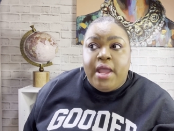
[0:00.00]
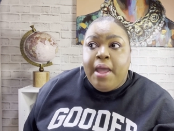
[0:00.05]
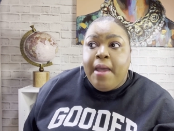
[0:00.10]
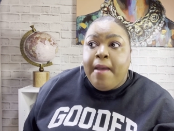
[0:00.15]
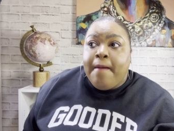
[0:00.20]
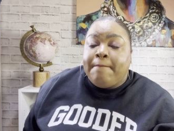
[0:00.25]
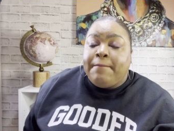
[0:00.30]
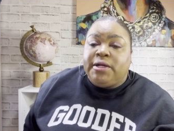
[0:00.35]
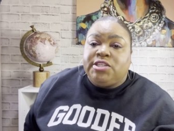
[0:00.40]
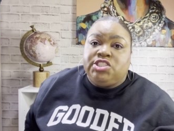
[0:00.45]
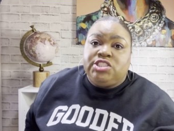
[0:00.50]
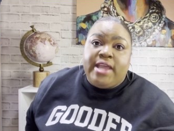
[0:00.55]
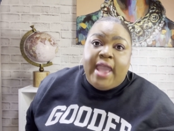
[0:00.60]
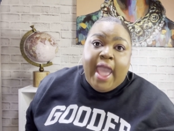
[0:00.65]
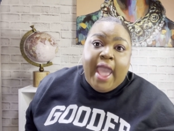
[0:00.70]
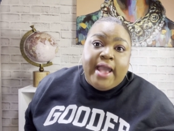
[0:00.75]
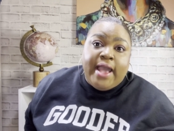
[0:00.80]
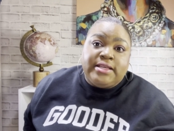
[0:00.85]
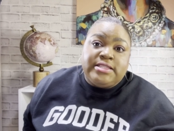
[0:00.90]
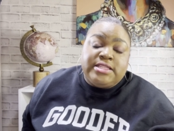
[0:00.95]
but she
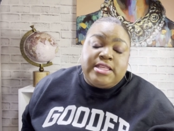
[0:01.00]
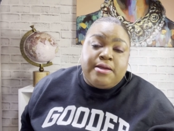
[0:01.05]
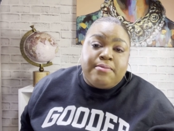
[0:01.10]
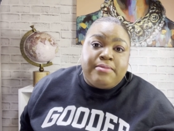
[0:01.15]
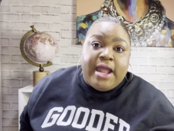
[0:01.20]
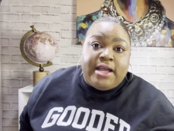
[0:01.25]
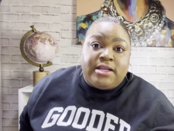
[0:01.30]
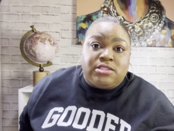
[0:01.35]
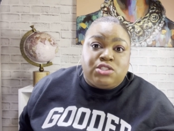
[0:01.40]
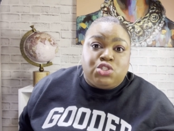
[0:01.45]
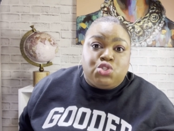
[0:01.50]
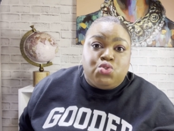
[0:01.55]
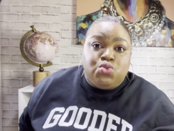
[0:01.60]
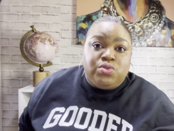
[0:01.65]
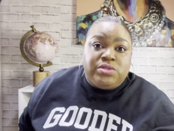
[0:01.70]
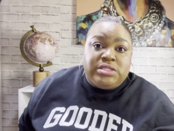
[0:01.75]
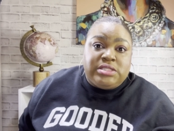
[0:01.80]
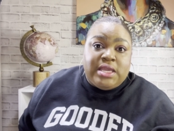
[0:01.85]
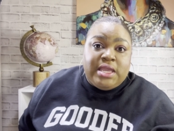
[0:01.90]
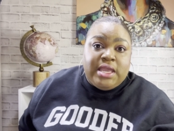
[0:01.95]
asked them not to
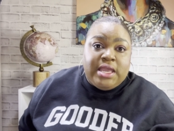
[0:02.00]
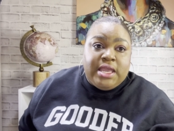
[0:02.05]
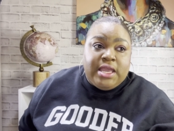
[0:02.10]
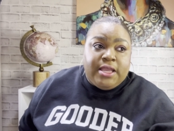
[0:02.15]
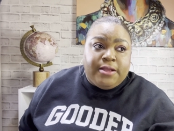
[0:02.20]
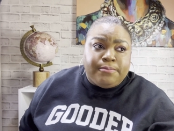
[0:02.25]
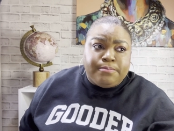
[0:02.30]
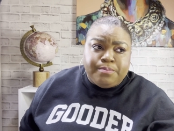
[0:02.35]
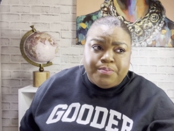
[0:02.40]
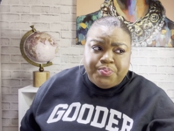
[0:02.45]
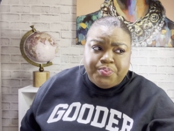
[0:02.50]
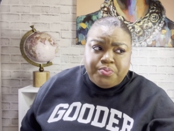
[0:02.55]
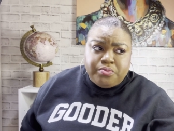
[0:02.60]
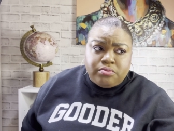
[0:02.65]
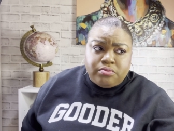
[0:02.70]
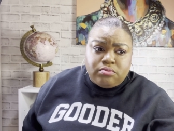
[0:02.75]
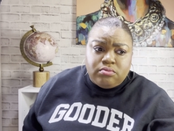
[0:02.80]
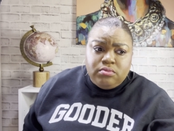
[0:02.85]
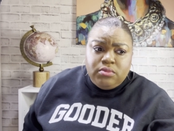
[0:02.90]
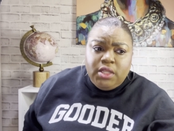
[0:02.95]
sing
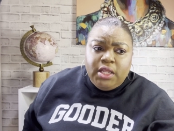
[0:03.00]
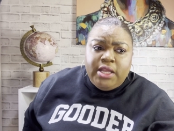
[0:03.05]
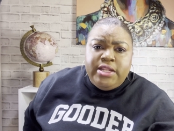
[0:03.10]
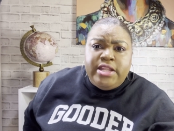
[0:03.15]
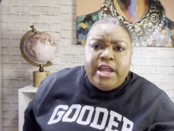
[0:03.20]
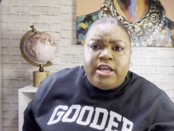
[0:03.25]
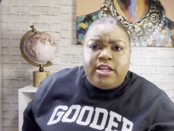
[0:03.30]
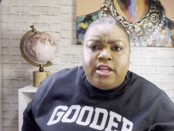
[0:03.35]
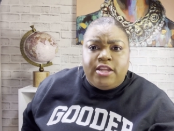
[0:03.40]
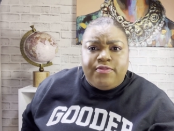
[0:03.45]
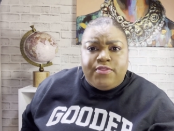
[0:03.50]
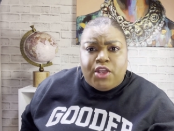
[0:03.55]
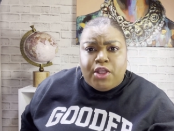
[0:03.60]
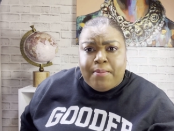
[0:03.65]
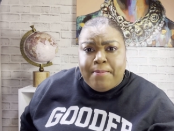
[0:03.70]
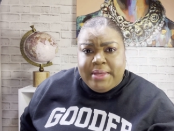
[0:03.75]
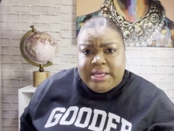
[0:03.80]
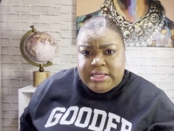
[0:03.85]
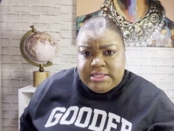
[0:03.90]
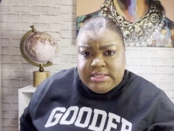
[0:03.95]
none of your
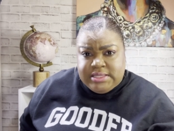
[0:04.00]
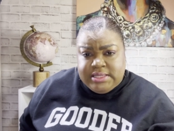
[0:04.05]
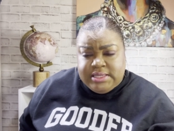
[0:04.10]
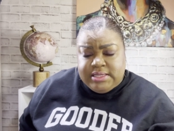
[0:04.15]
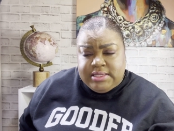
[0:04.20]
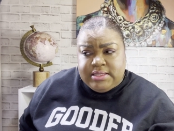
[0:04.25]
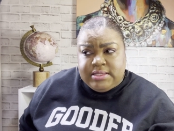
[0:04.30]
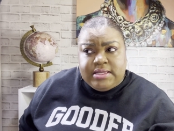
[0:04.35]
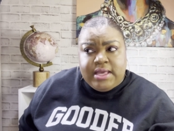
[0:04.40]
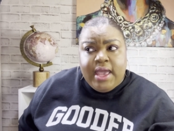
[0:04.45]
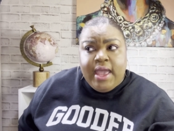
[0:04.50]
business.